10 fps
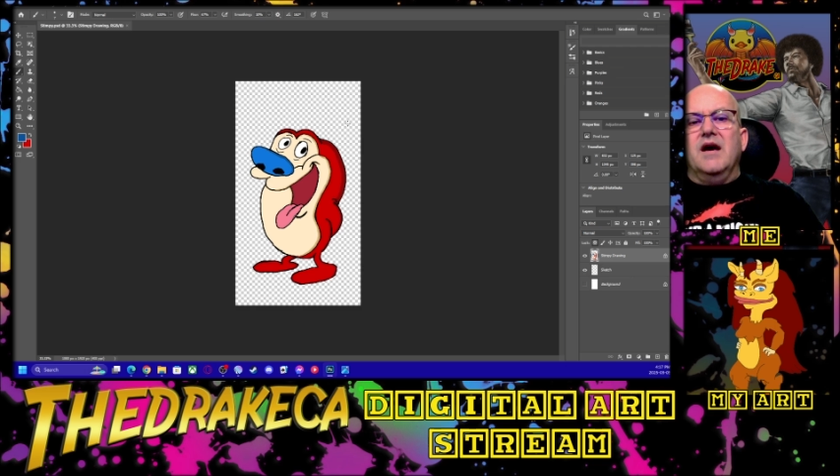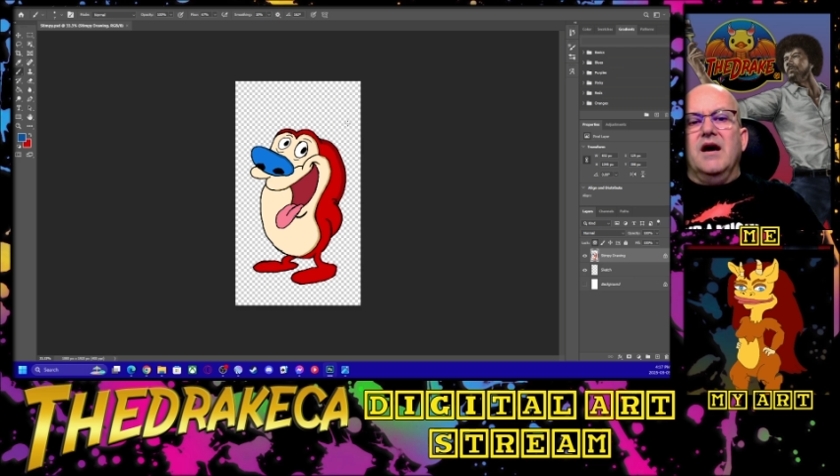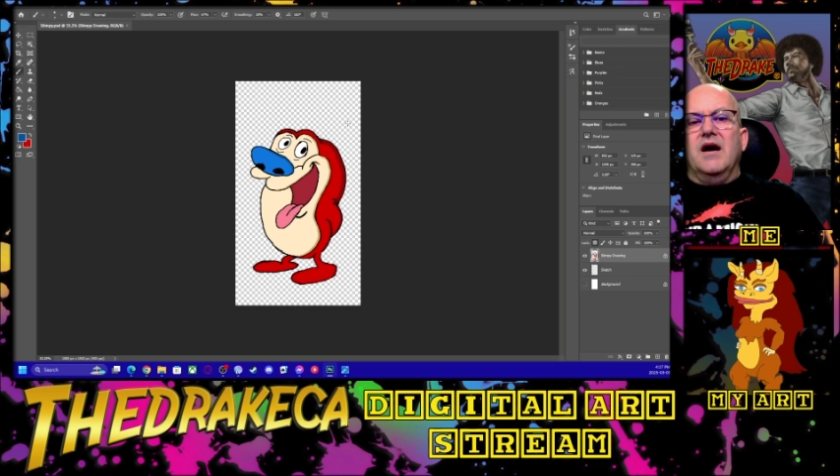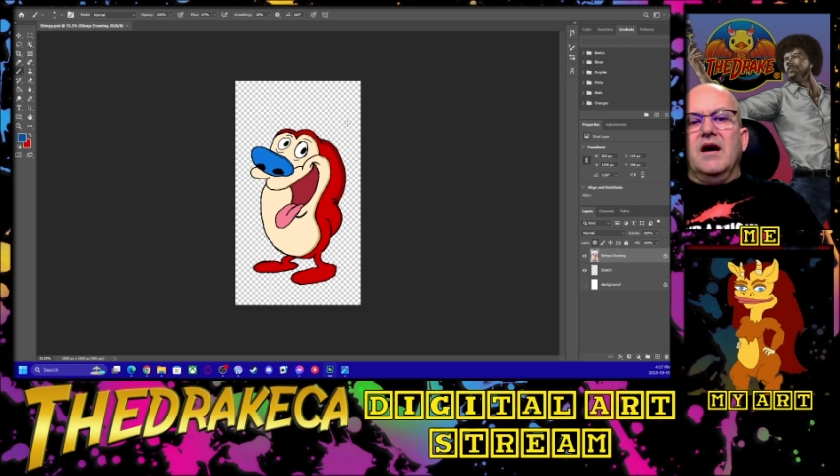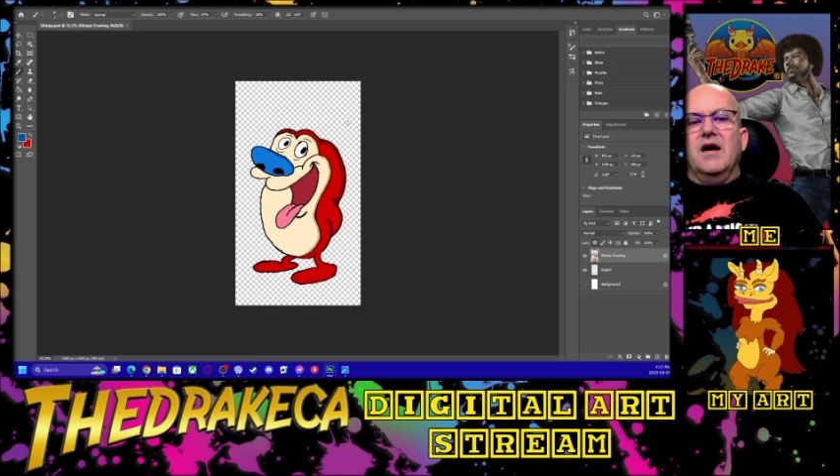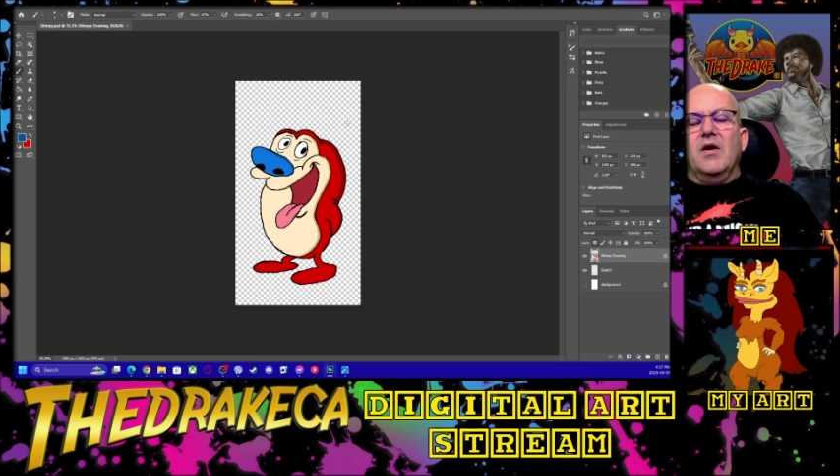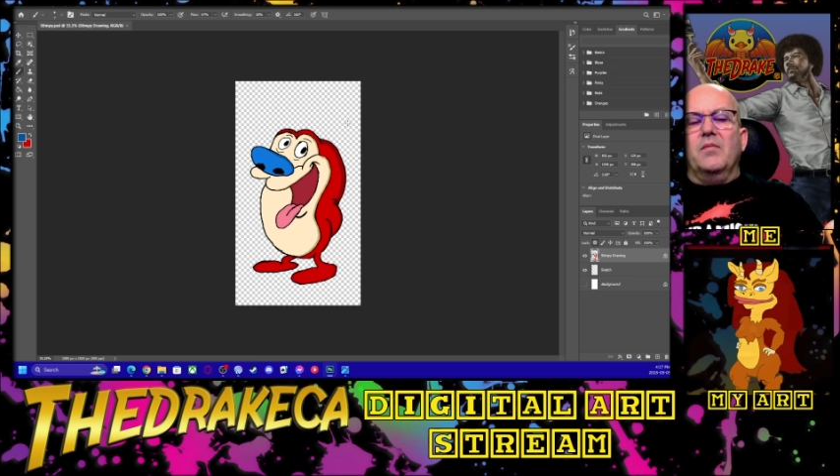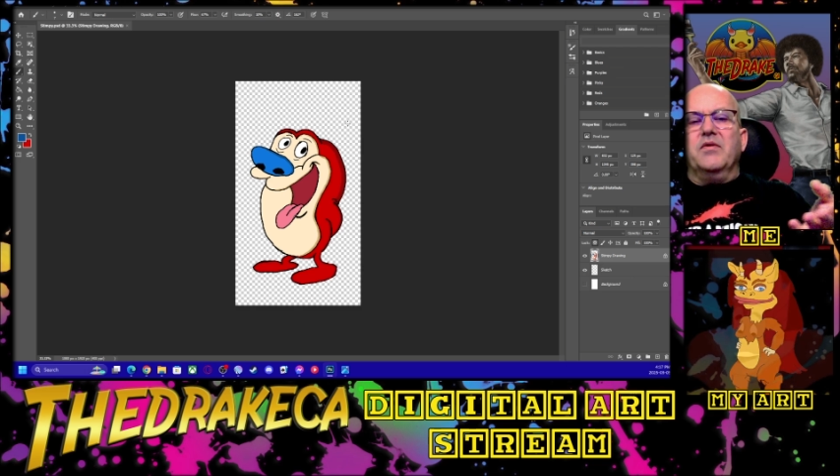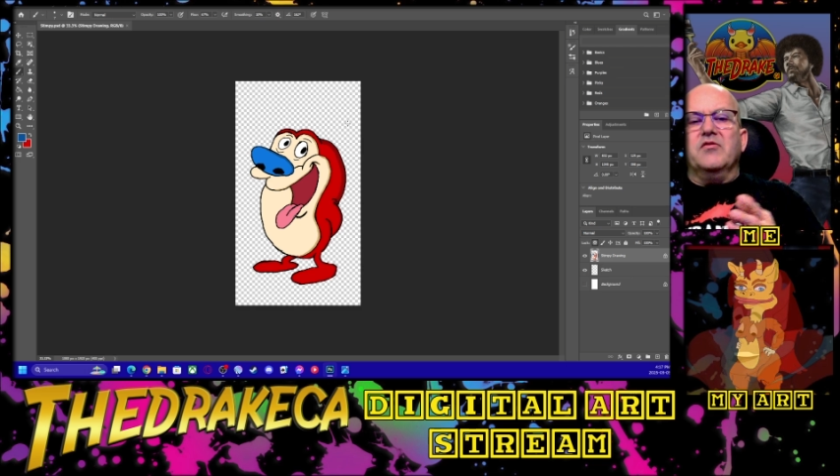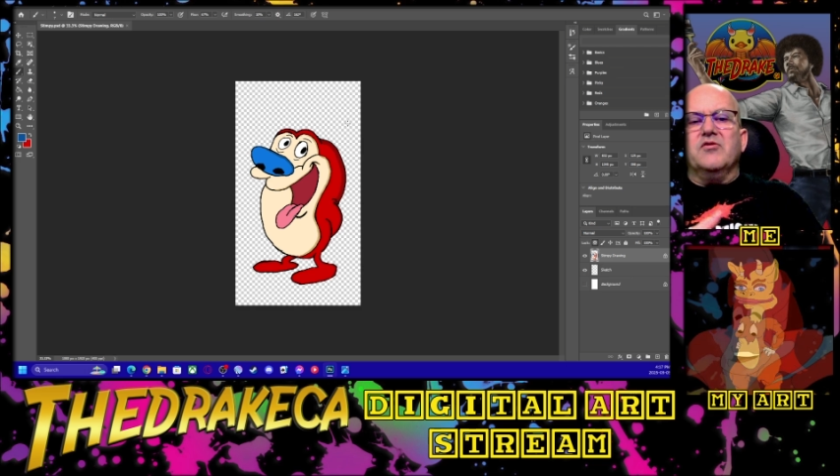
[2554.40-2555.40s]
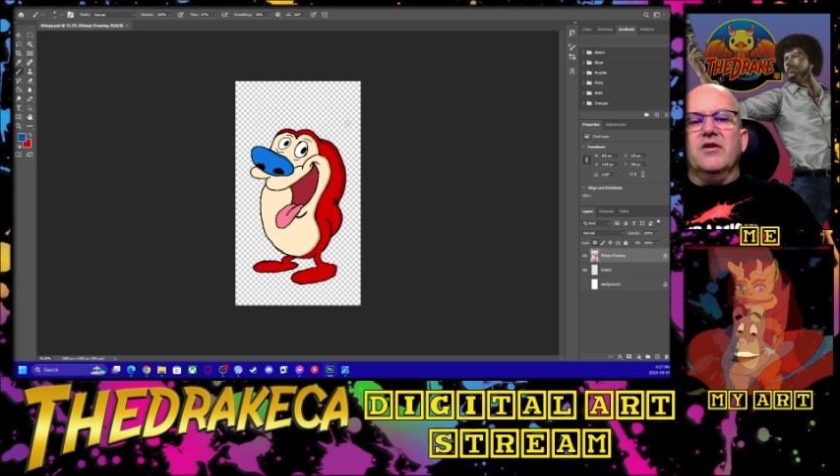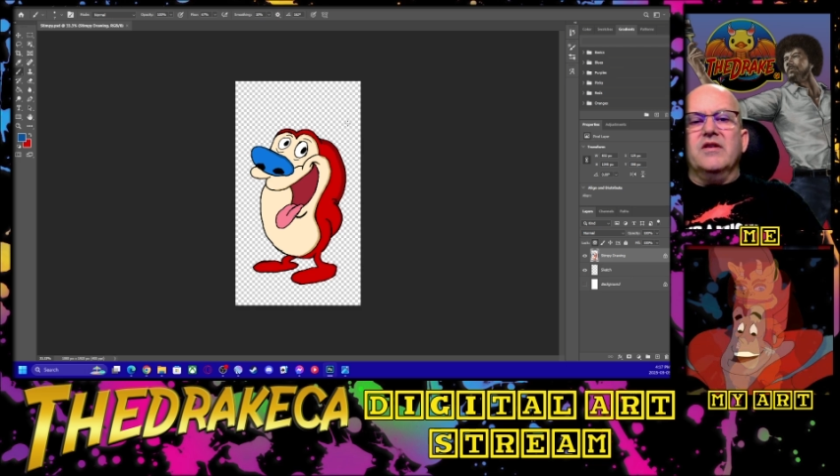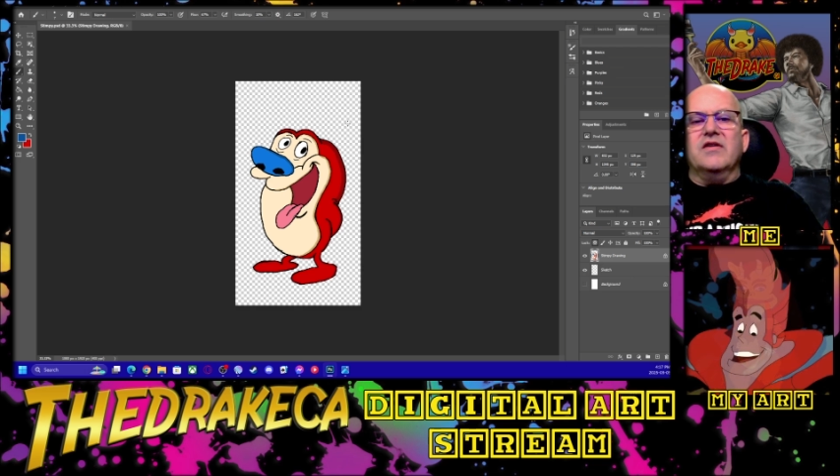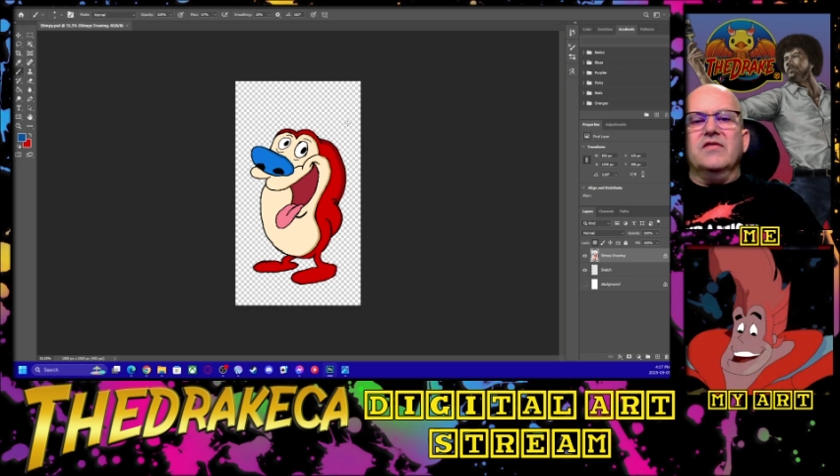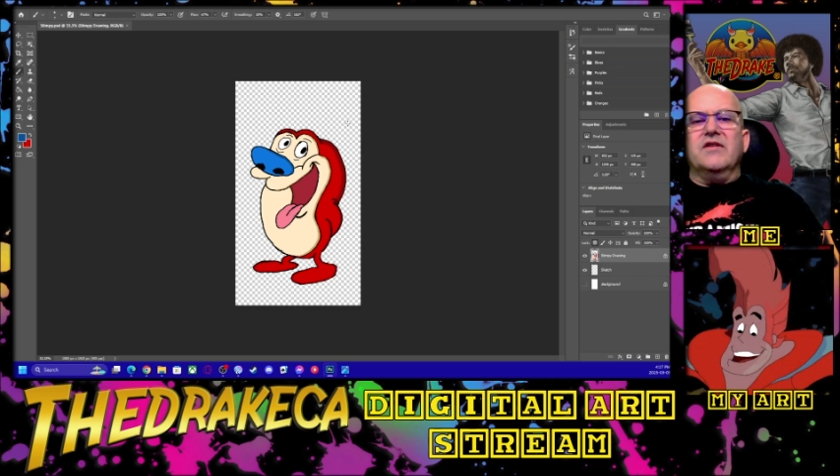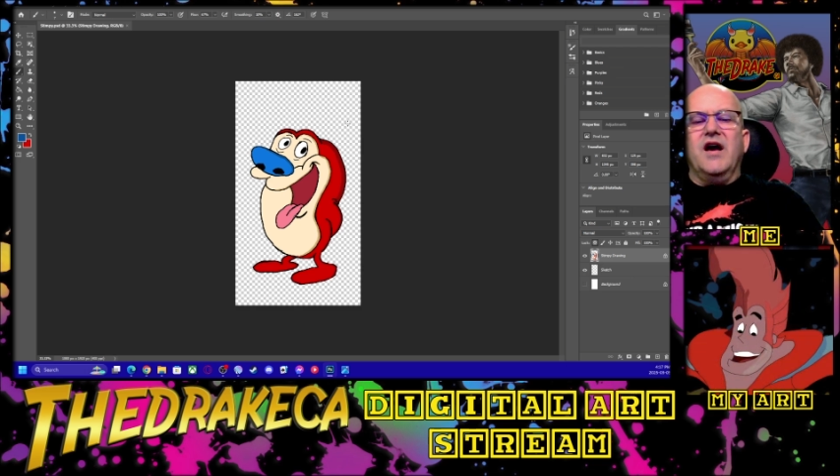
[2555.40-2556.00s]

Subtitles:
Hope you enjoyed this.